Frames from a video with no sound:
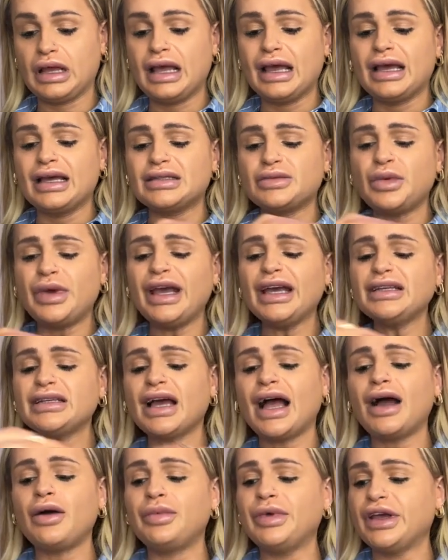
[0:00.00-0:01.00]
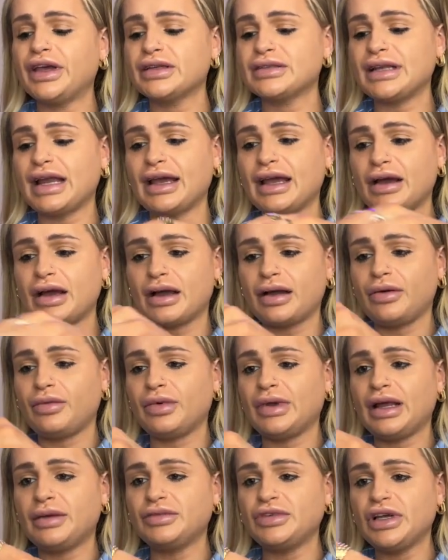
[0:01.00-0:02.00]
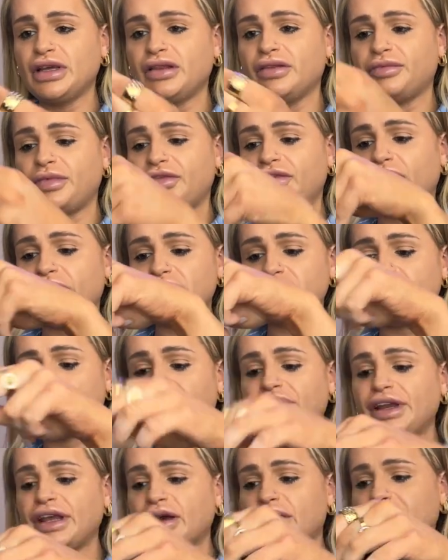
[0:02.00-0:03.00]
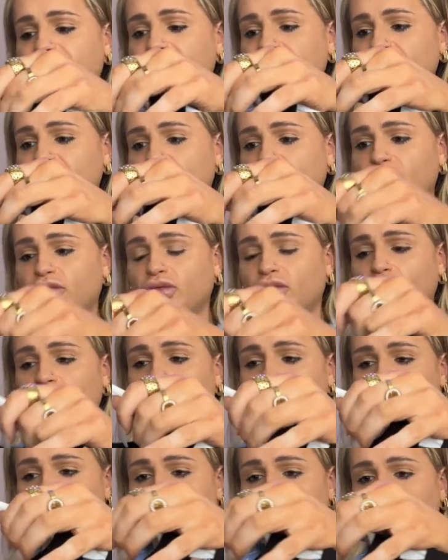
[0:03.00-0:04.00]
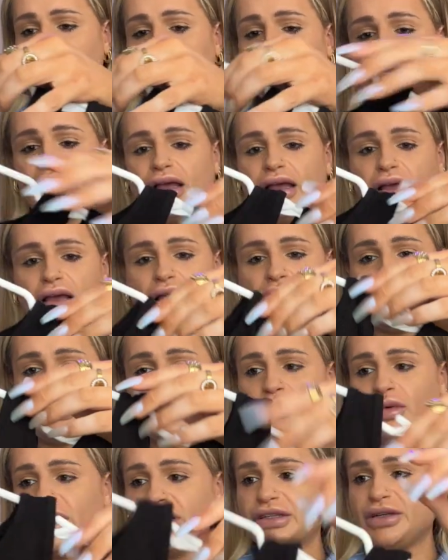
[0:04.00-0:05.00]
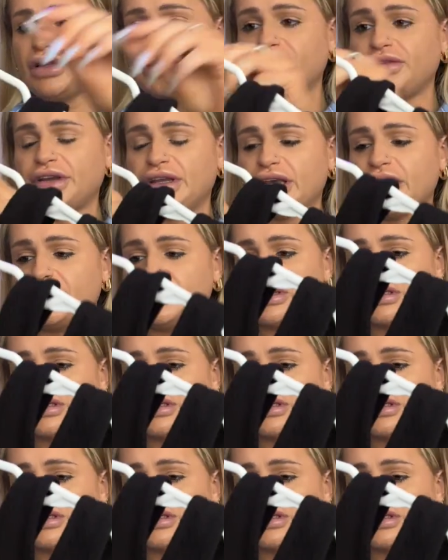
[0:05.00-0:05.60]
It's weird how, because like, before I do the video, I never know what I'm doing. And then when I do the video, it